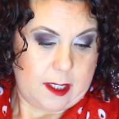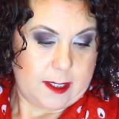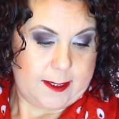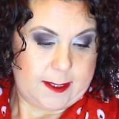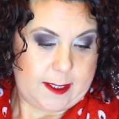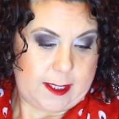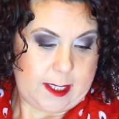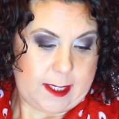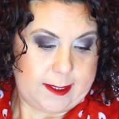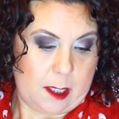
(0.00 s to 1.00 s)
It's
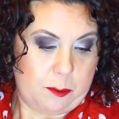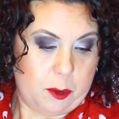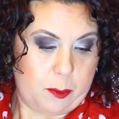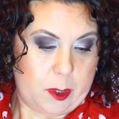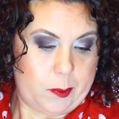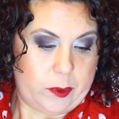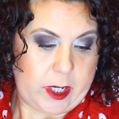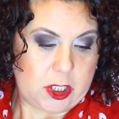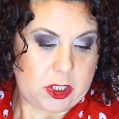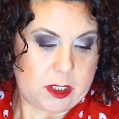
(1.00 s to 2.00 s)
the Supple
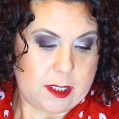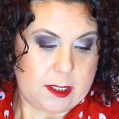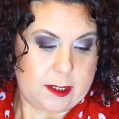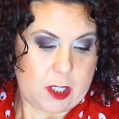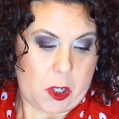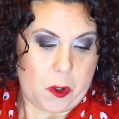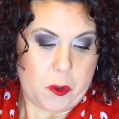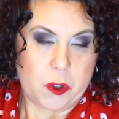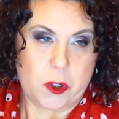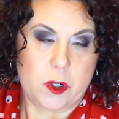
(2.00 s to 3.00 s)
Preparation
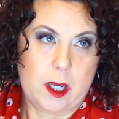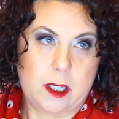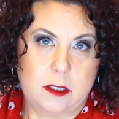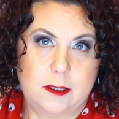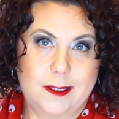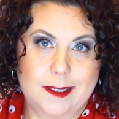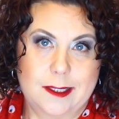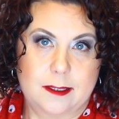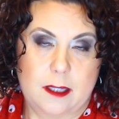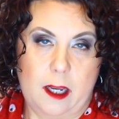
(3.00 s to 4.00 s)
Toner. I use
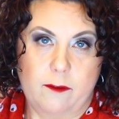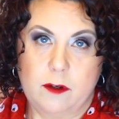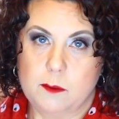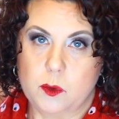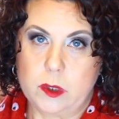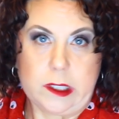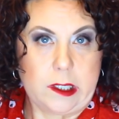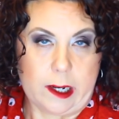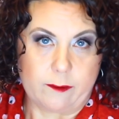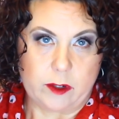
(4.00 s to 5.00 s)
this every
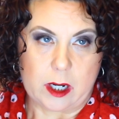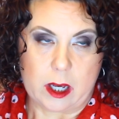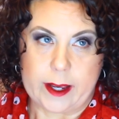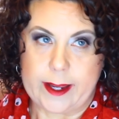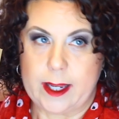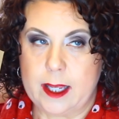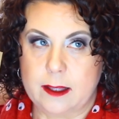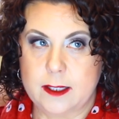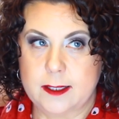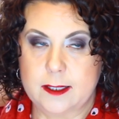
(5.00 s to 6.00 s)
morning, every night,
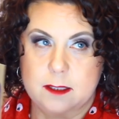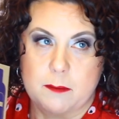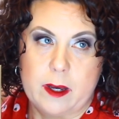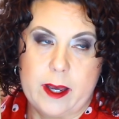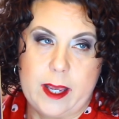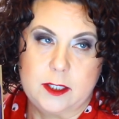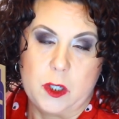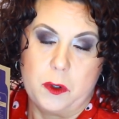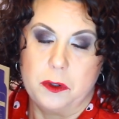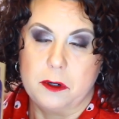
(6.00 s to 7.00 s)
and this is my
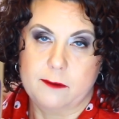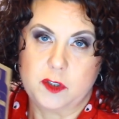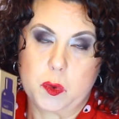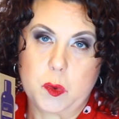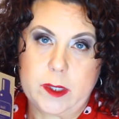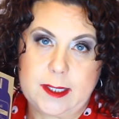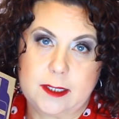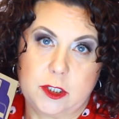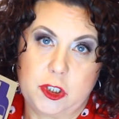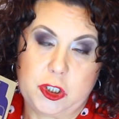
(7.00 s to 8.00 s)
toner of choice
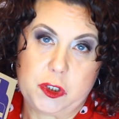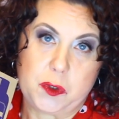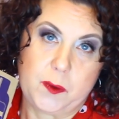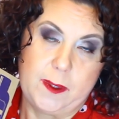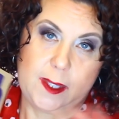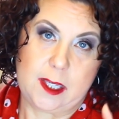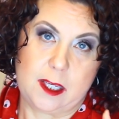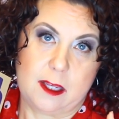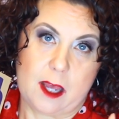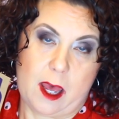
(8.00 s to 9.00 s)
to do
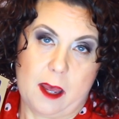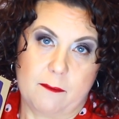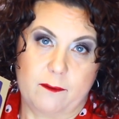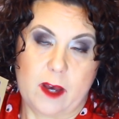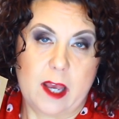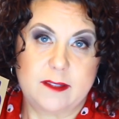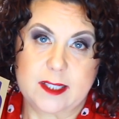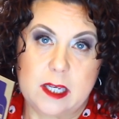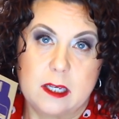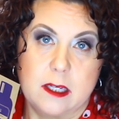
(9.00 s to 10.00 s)
the um, five
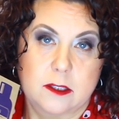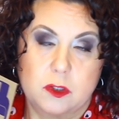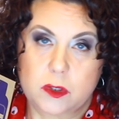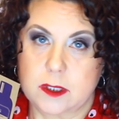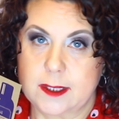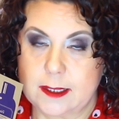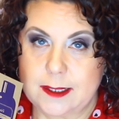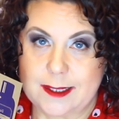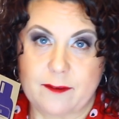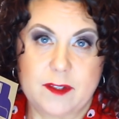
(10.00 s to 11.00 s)
skins or
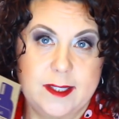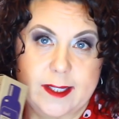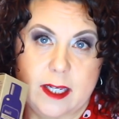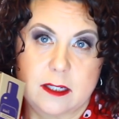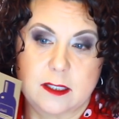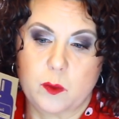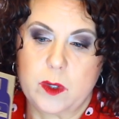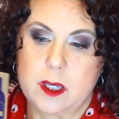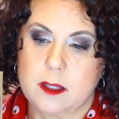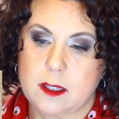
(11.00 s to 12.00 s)
Seven Skins
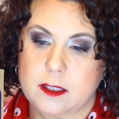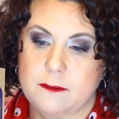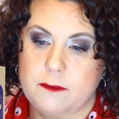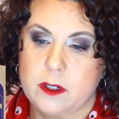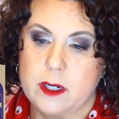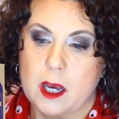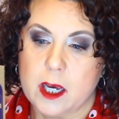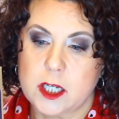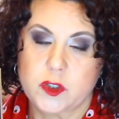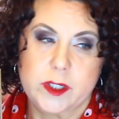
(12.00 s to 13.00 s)
with. It's very
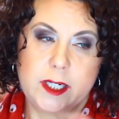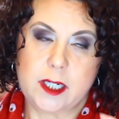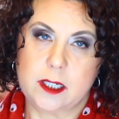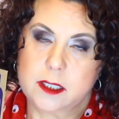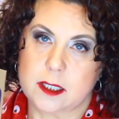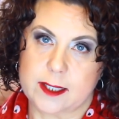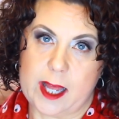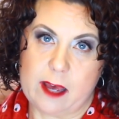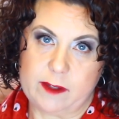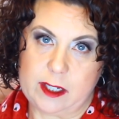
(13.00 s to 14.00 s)
hydrating. It doesn't
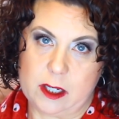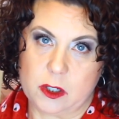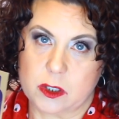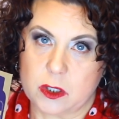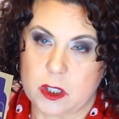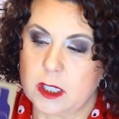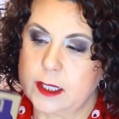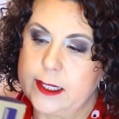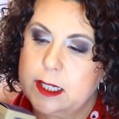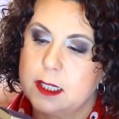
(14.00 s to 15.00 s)
have any alcohol
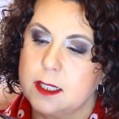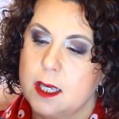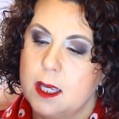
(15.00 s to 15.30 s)
in it.